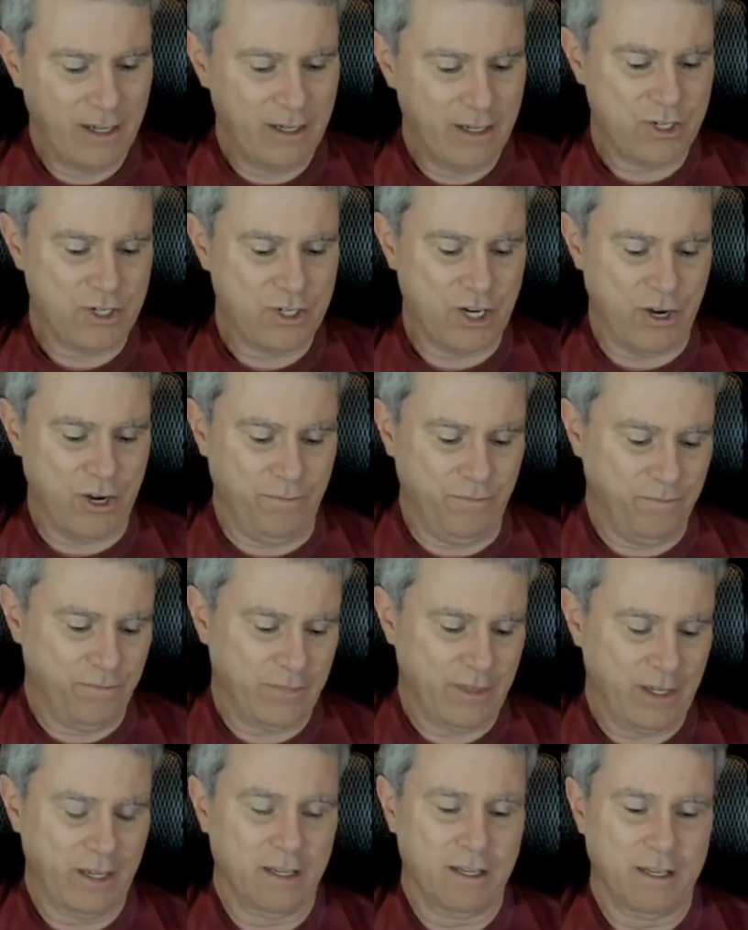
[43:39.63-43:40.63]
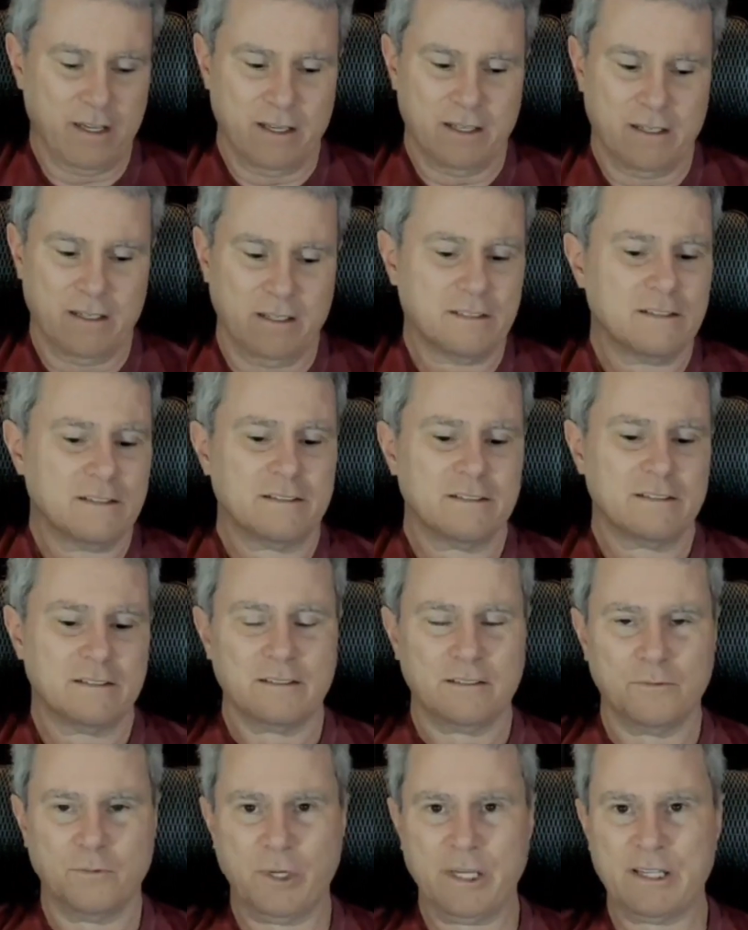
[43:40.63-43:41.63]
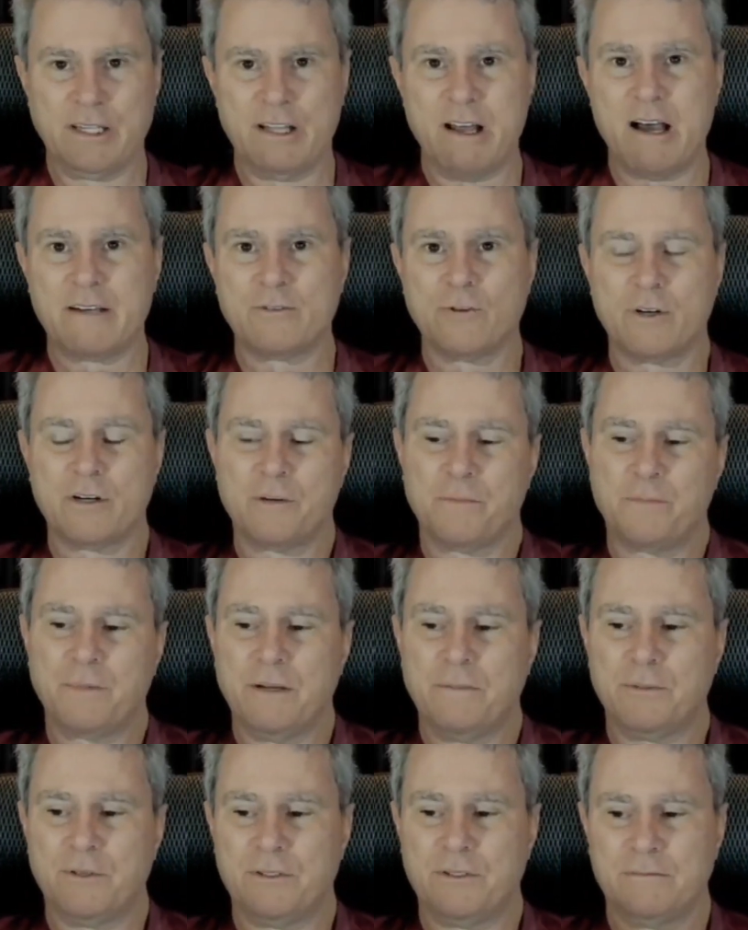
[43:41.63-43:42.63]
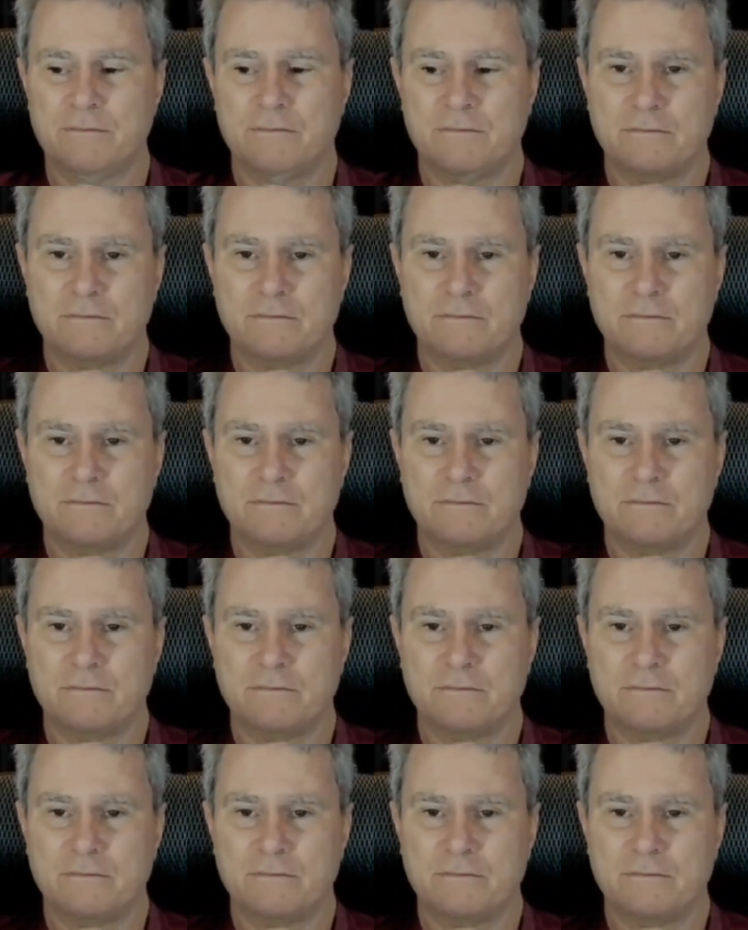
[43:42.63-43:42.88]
So, we law and order people